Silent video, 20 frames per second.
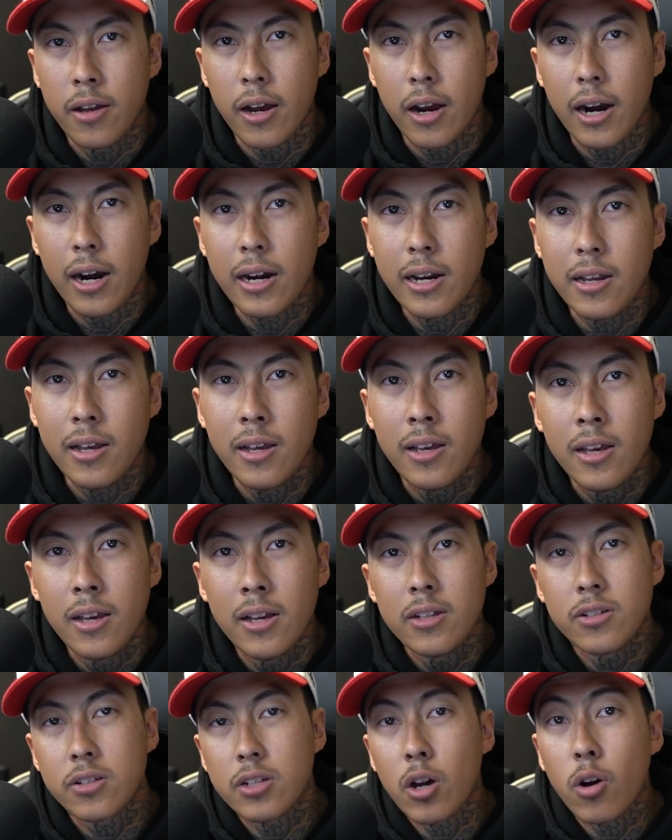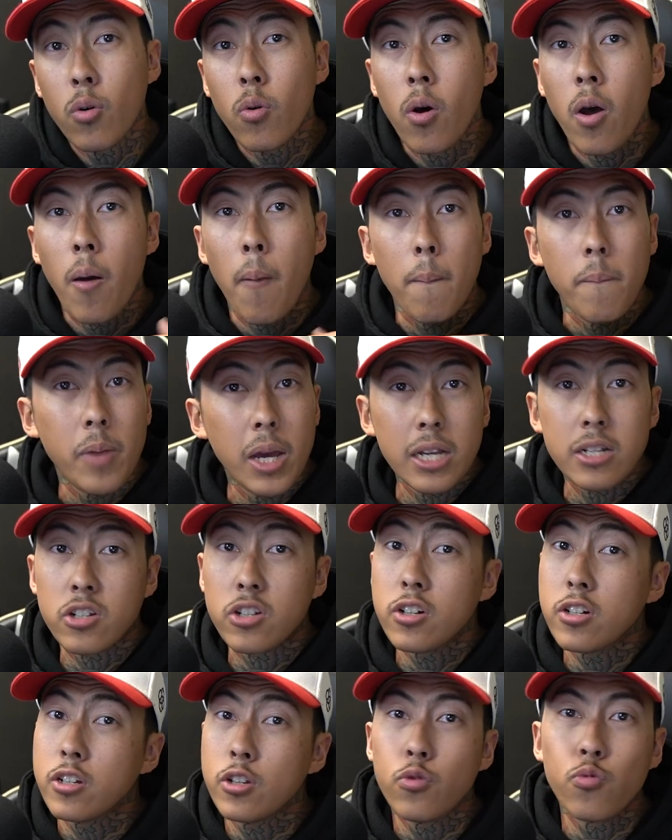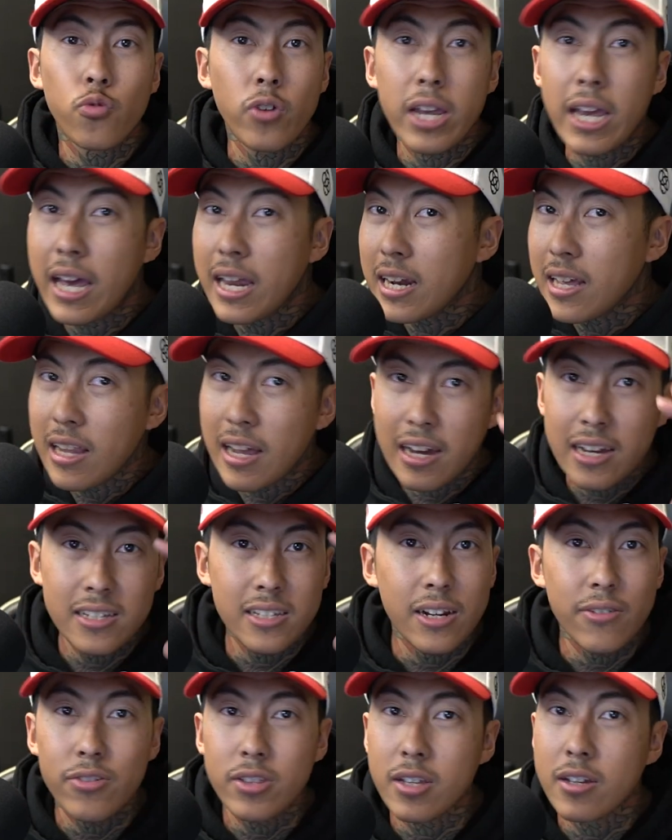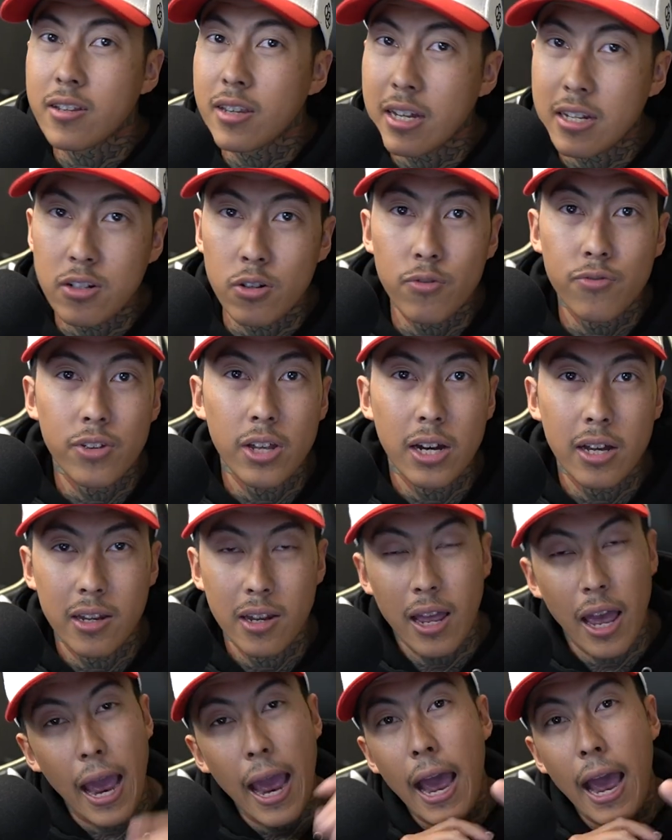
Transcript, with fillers: All right, so make sure you reanalyze everything that you've done